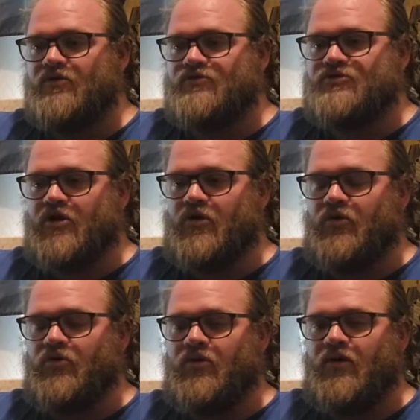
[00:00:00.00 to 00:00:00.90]

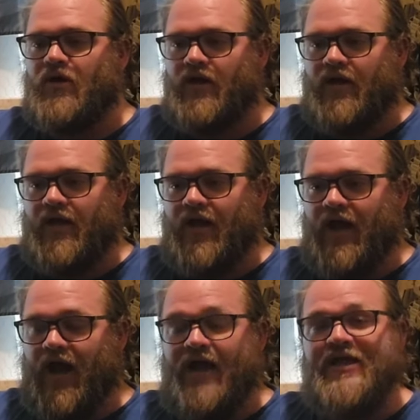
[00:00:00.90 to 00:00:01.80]
So
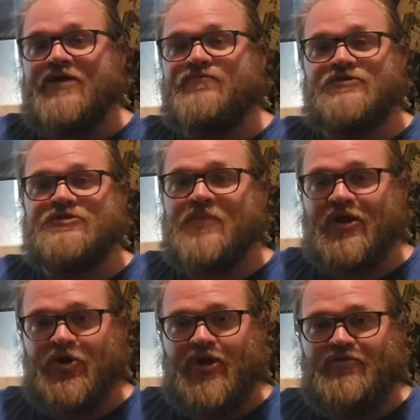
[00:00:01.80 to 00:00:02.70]
I gave it to my
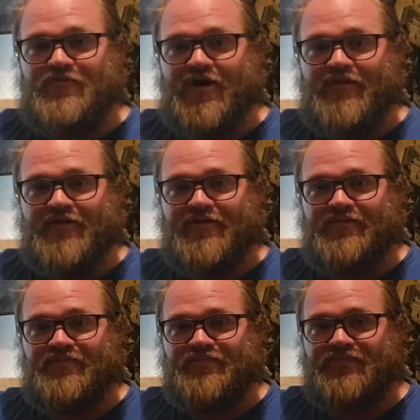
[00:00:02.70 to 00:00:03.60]
grandfather.
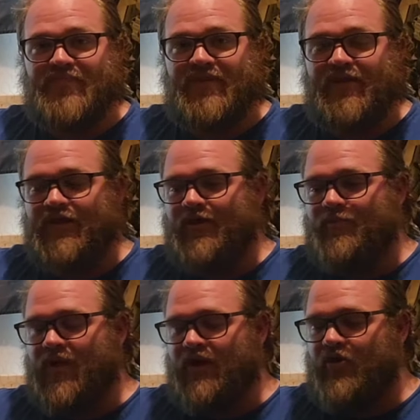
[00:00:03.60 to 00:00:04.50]

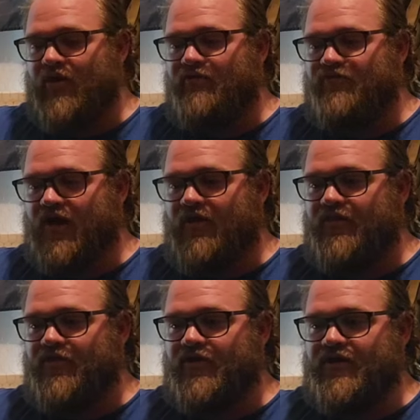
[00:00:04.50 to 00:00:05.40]
My
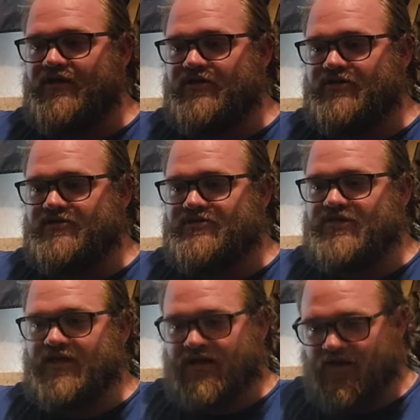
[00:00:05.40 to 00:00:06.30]
grandfather is
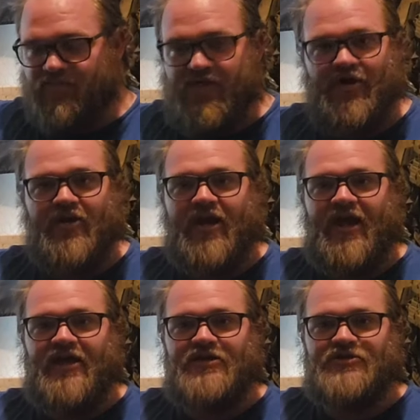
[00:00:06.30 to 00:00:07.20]
getting up there in
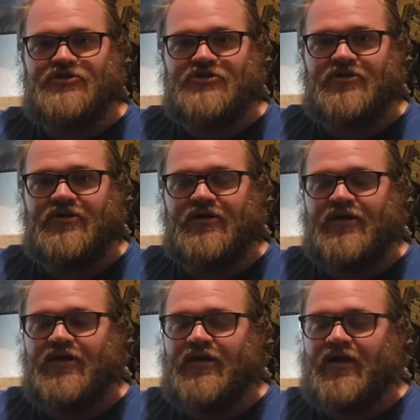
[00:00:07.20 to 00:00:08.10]
age,
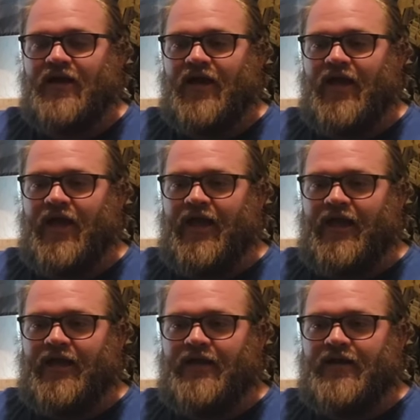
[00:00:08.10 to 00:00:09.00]

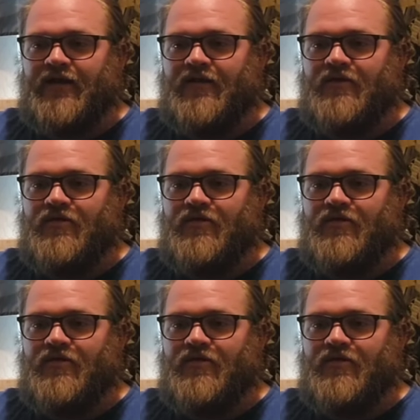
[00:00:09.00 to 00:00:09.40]
and